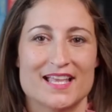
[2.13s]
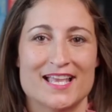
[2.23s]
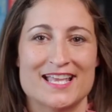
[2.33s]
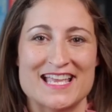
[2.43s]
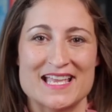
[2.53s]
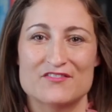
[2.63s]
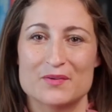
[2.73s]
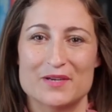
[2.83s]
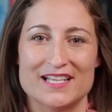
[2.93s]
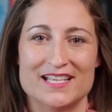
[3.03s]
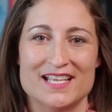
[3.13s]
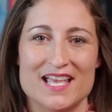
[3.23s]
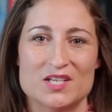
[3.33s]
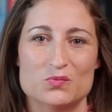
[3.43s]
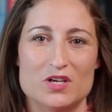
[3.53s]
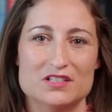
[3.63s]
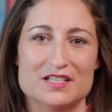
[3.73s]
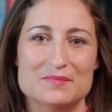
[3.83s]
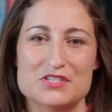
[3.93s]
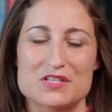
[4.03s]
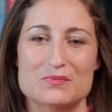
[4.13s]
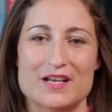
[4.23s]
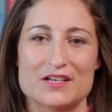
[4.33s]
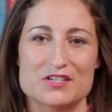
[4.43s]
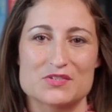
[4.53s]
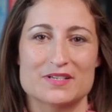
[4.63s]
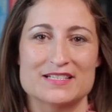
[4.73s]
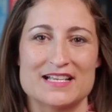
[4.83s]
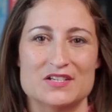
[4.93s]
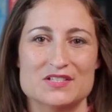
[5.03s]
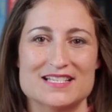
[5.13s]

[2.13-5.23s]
Hey everybody, and welcome to the Reinhardt's Rundown.